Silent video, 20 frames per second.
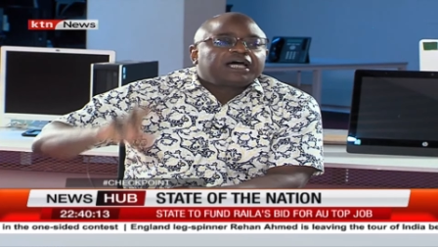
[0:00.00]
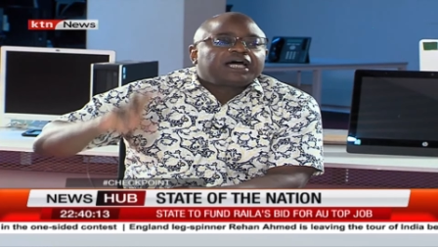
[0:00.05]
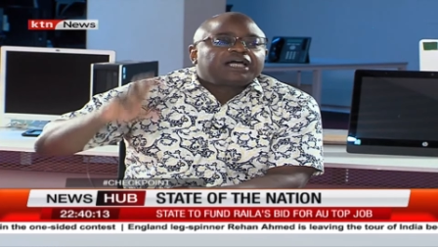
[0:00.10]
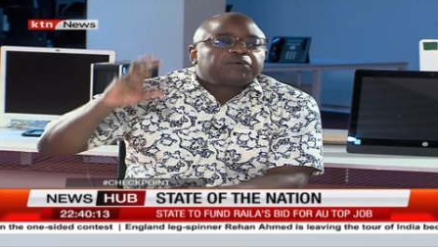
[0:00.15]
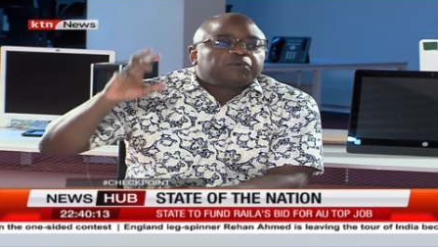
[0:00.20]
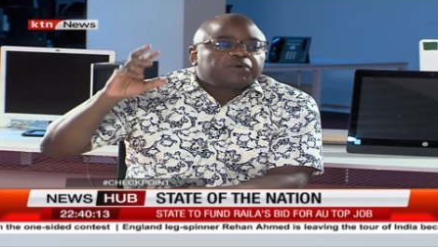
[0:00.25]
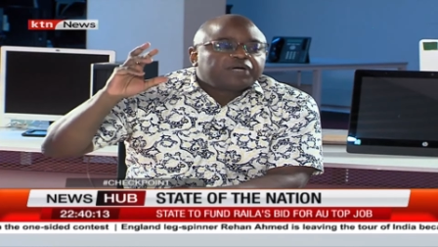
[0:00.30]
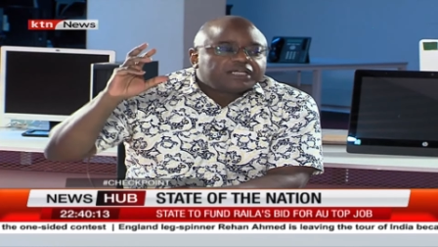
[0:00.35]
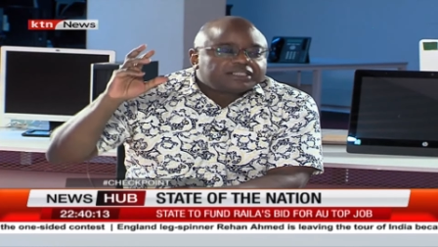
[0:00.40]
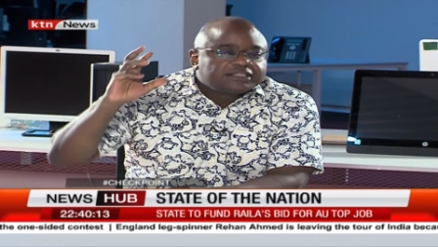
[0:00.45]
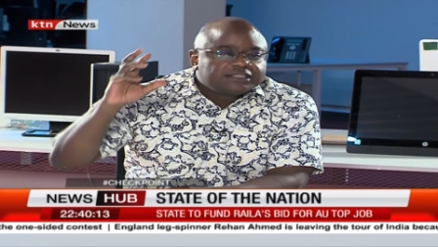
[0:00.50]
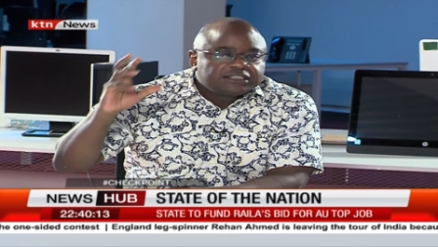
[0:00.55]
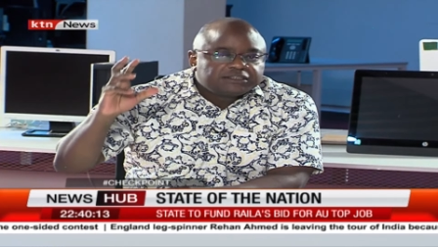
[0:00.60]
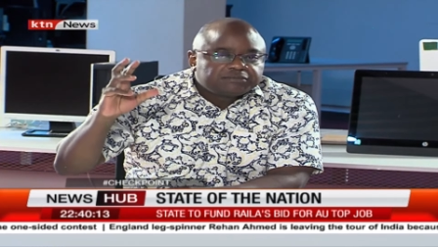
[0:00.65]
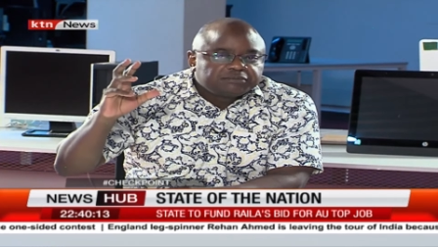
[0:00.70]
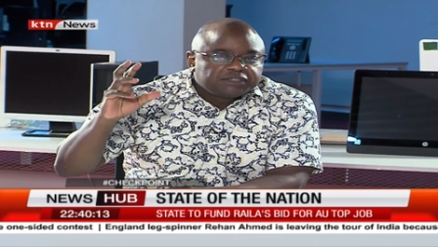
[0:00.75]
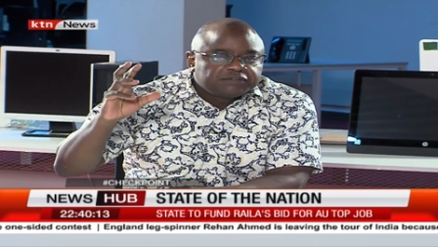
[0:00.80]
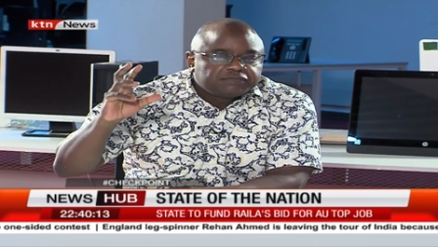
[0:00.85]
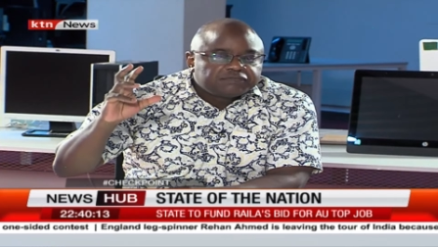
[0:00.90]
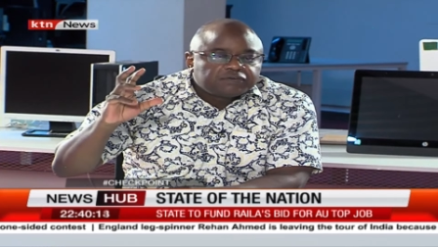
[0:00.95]
And what does it
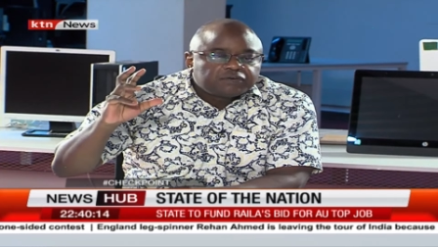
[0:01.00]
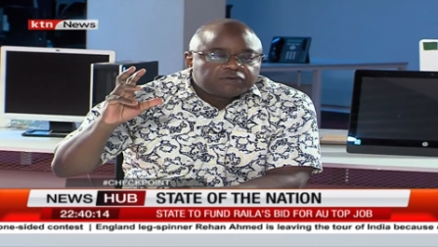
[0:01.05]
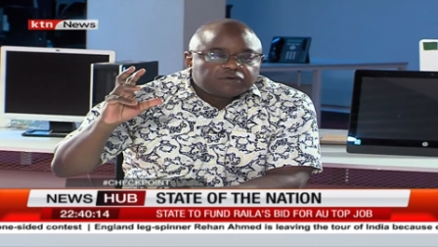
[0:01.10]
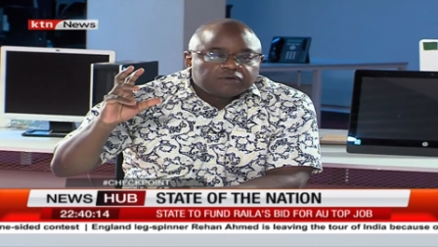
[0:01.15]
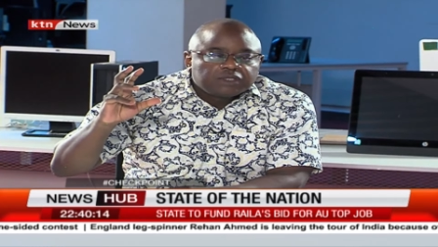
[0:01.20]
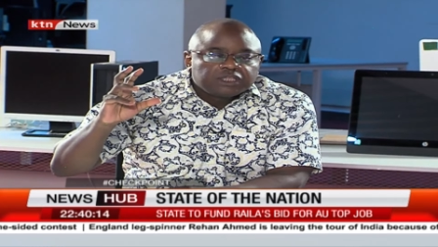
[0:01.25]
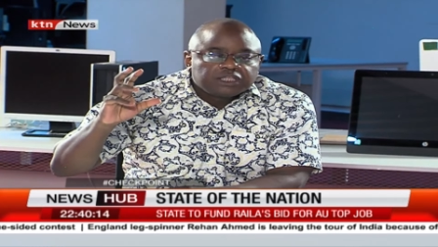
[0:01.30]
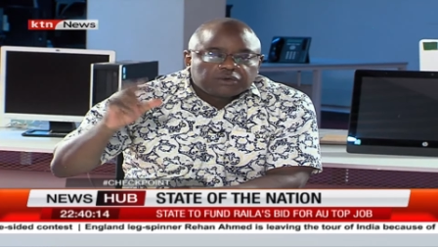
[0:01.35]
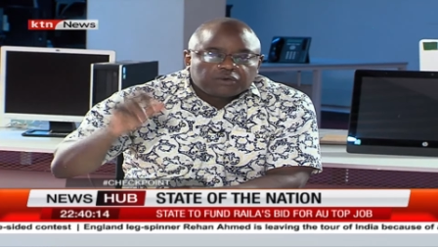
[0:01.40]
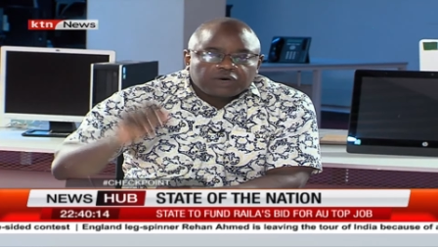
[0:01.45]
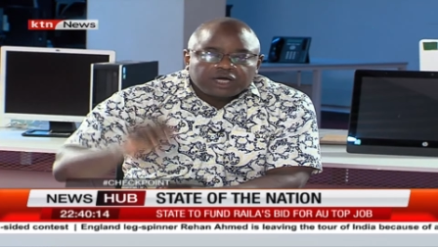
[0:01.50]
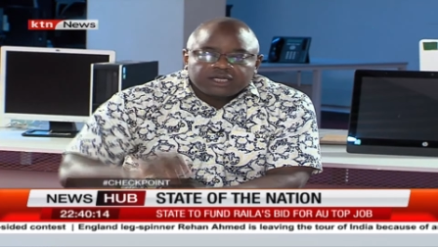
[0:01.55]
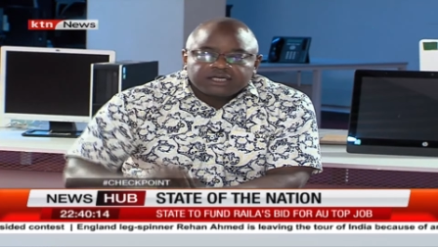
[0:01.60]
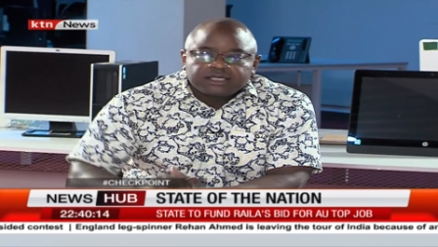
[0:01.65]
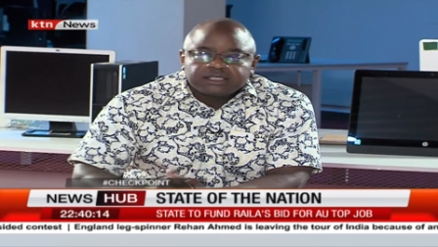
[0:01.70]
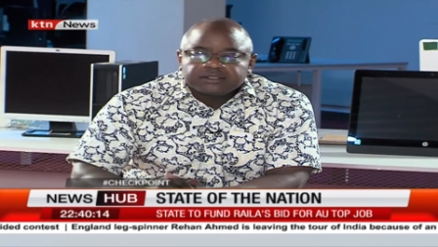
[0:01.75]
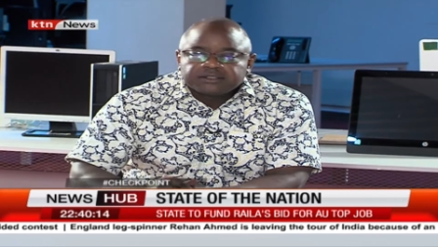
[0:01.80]
mean for the world?